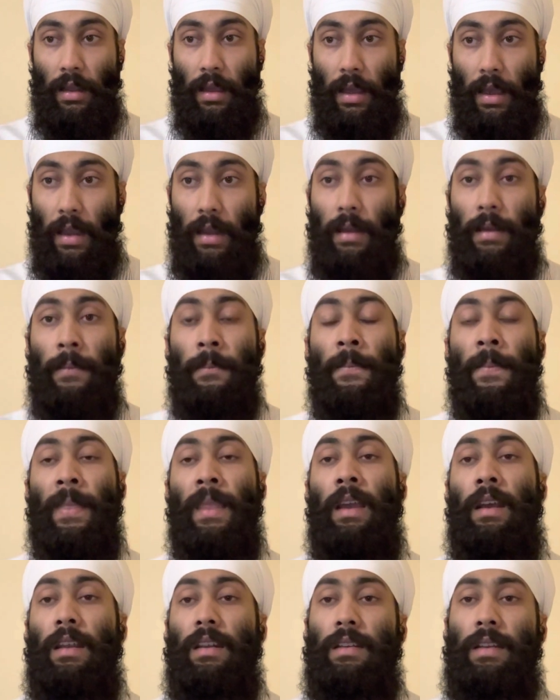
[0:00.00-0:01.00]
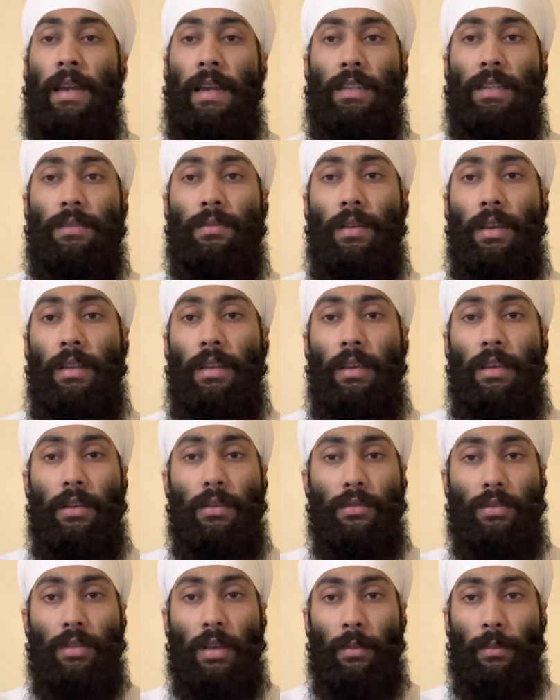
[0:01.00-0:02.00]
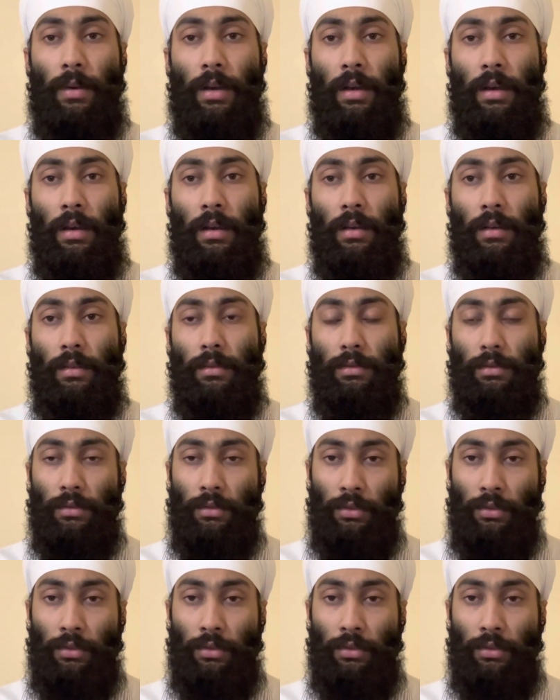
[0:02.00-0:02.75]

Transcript: and that's why the Hirosama